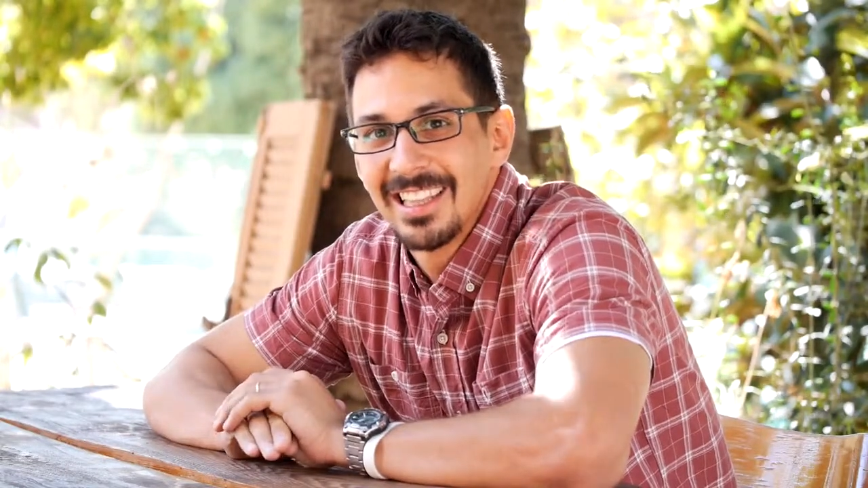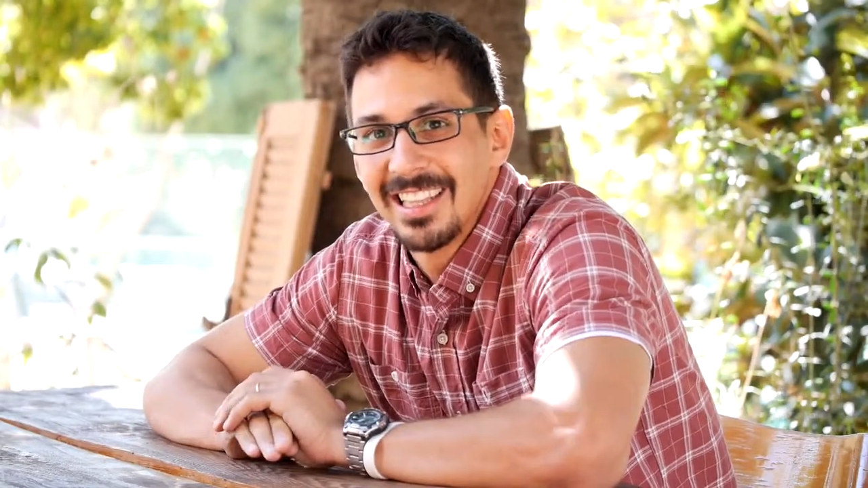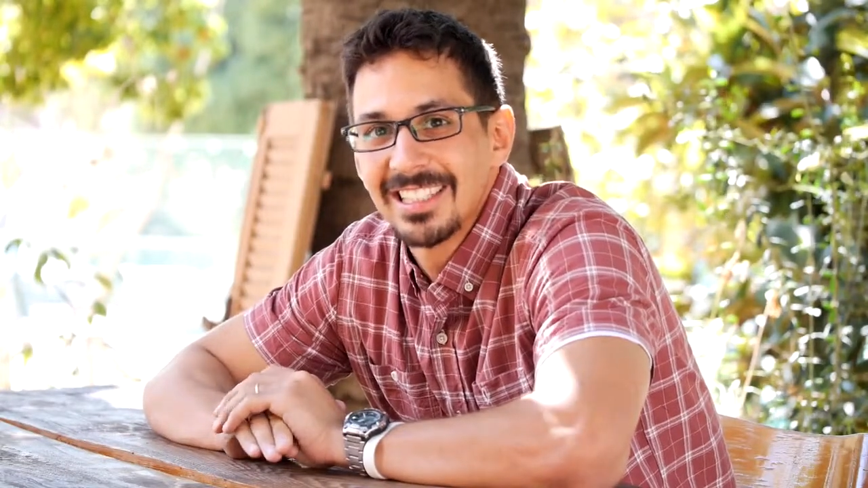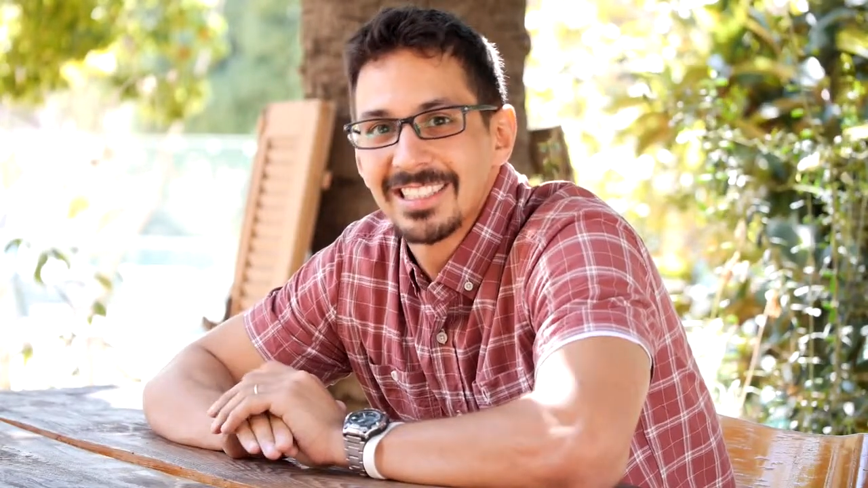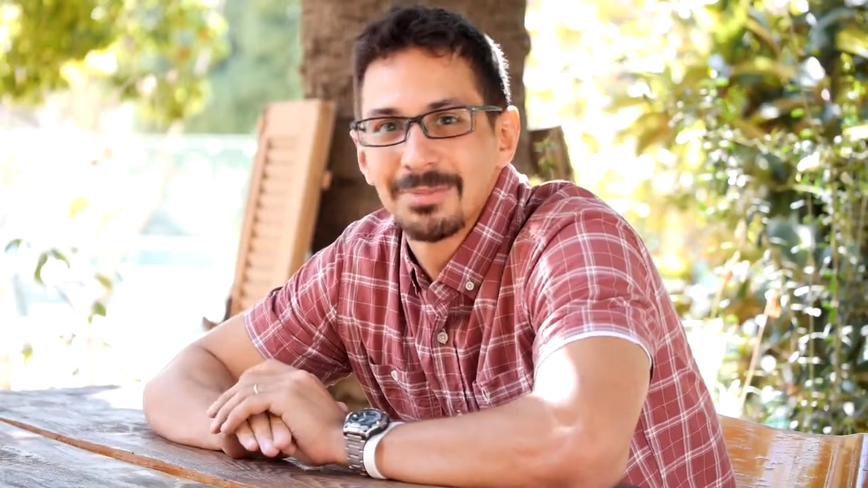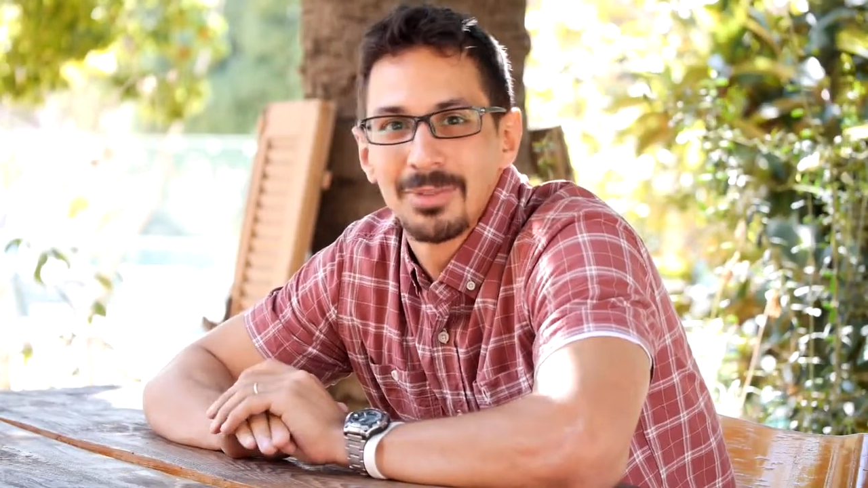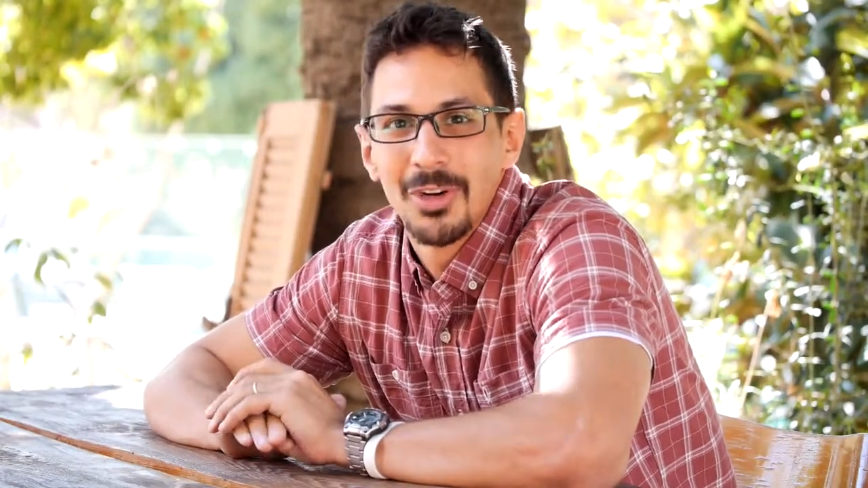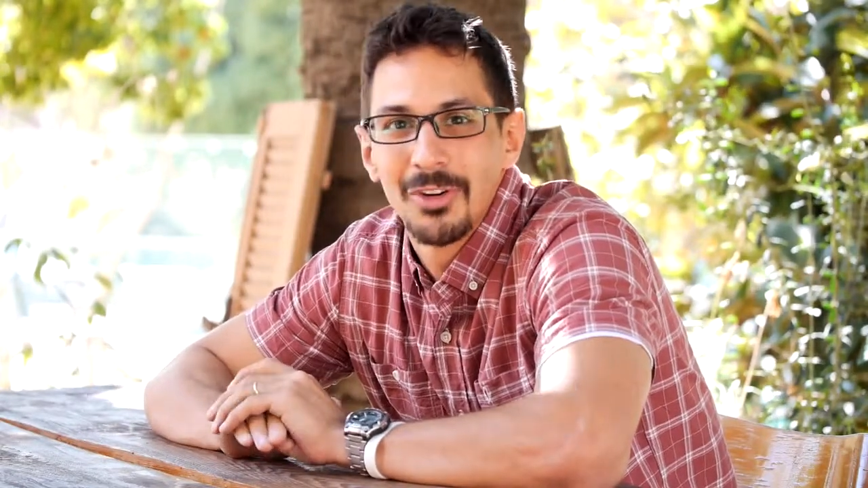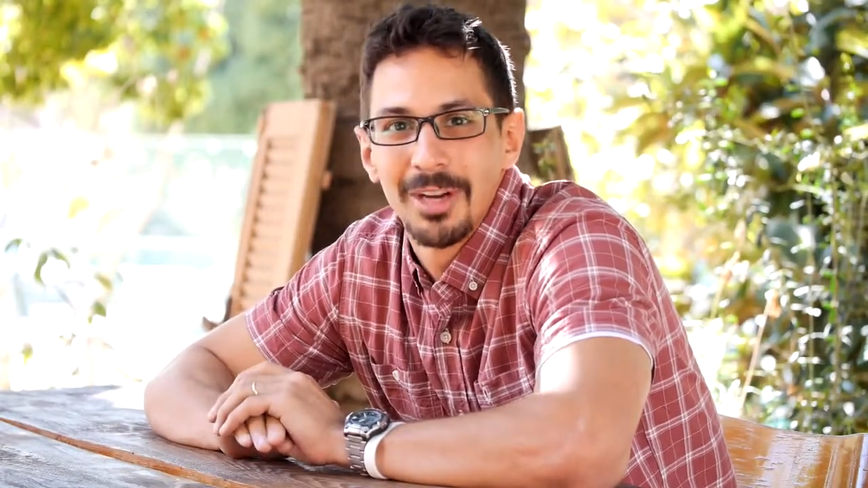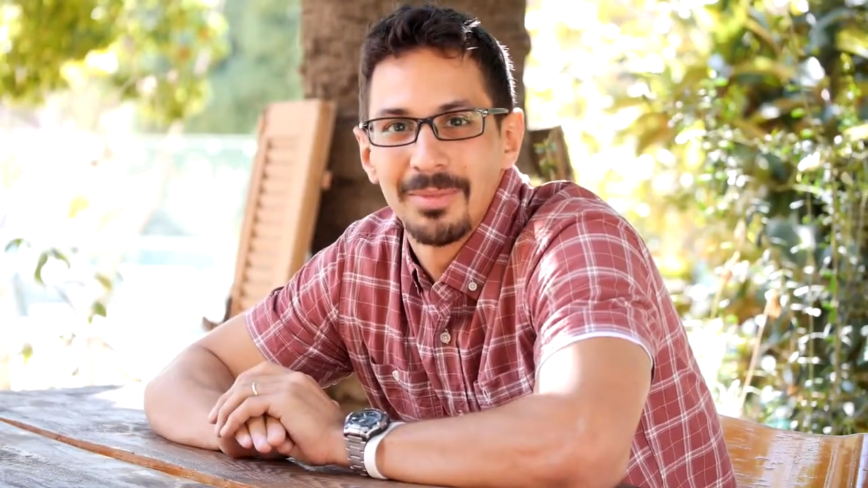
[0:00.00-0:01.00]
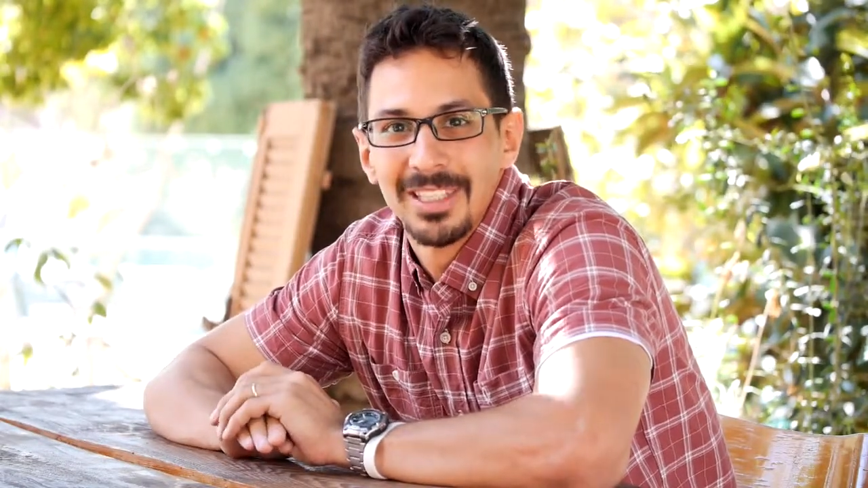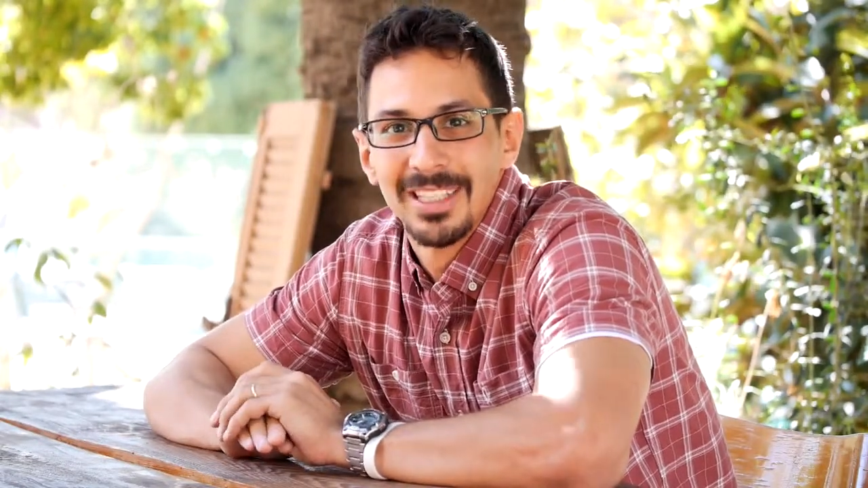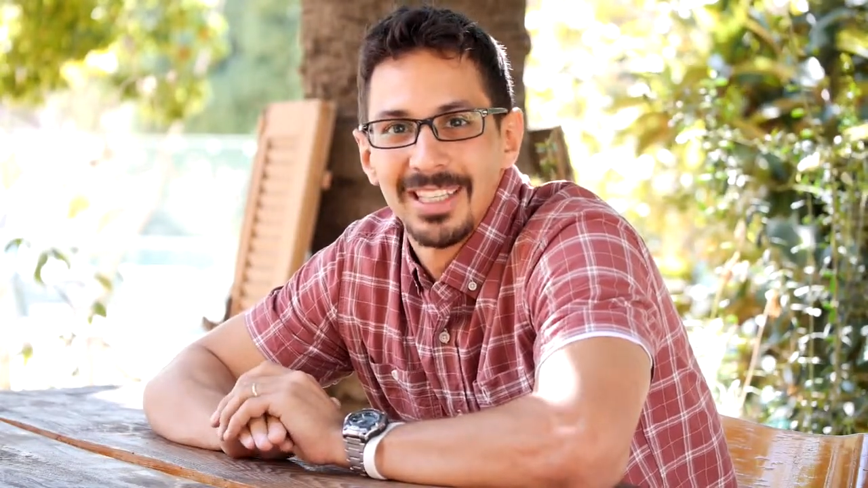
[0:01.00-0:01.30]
this program